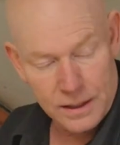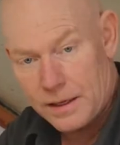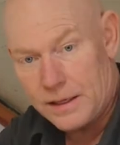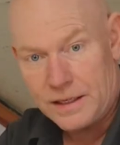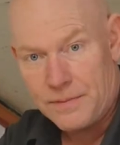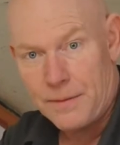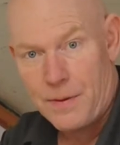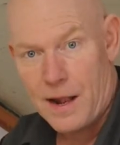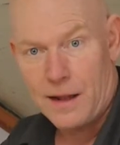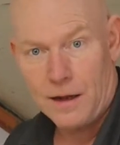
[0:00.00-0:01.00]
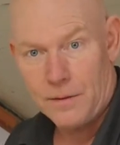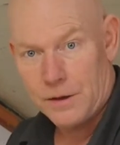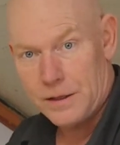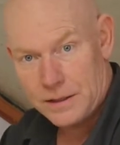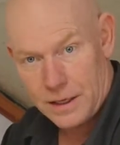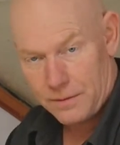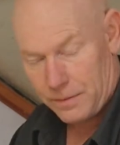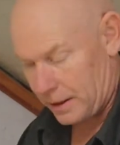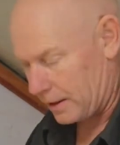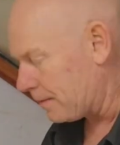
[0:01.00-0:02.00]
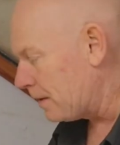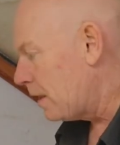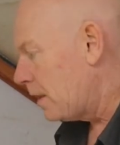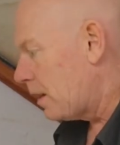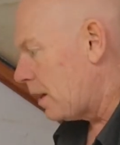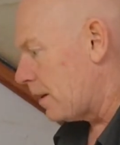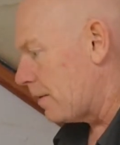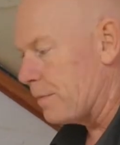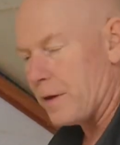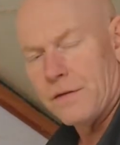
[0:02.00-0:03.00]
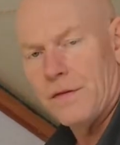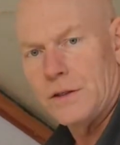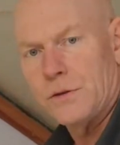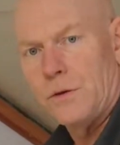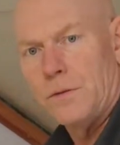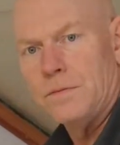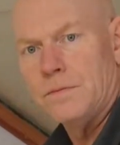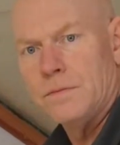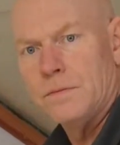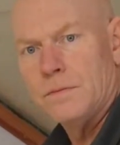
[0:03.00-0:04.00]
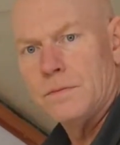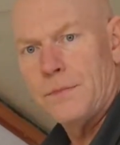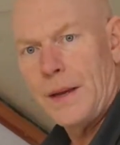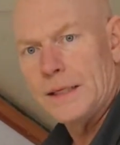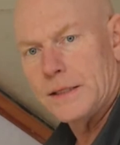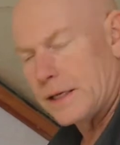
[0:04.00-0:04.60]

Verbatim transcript: Okay, that's my pile of lumber that's going to be um, the eventual paint